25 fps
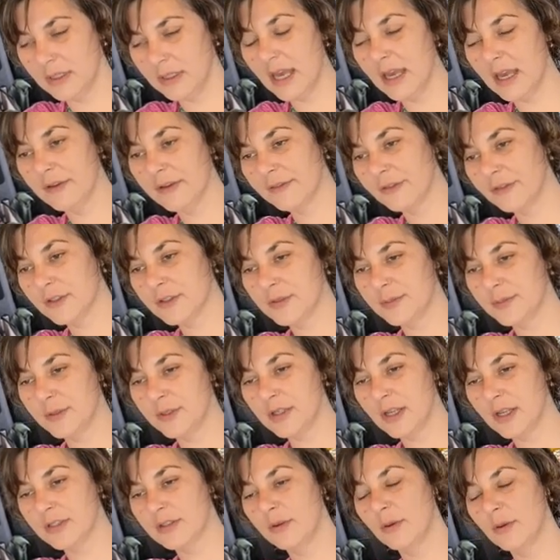Yeah, for us to be
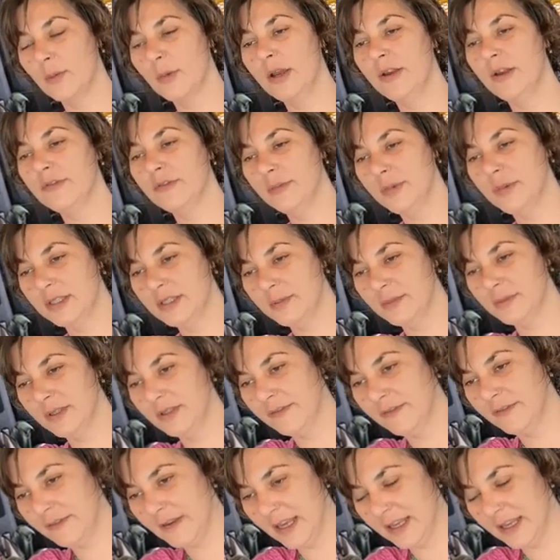chatting away, for me to
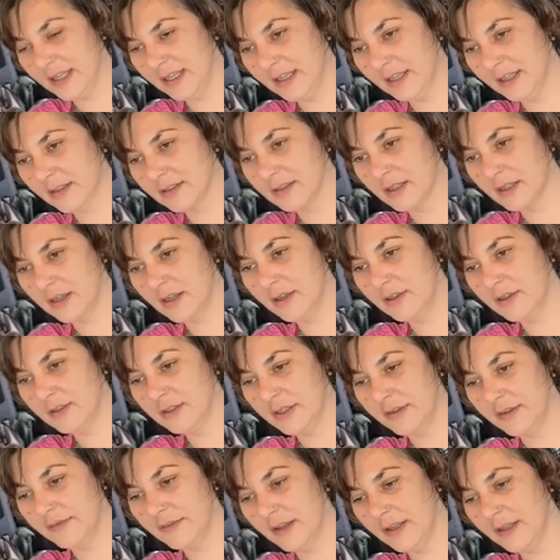be flaking, because I don't
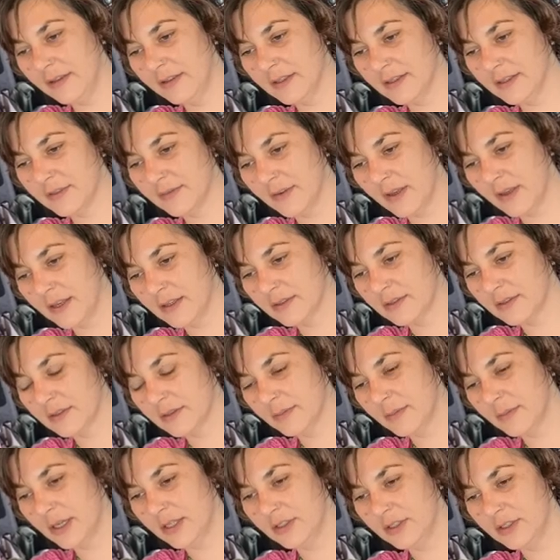usually flake this fast,
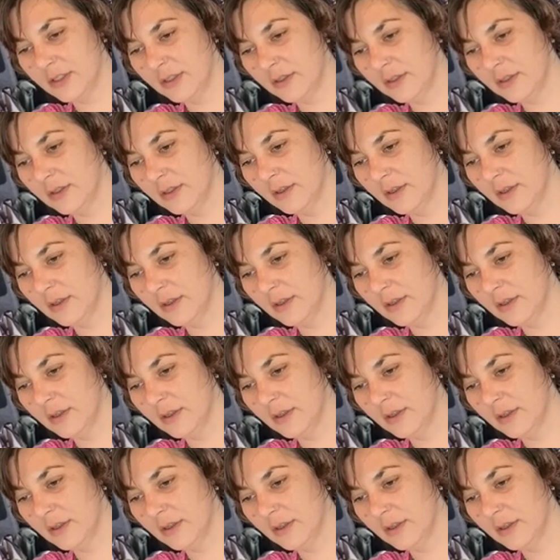mind you.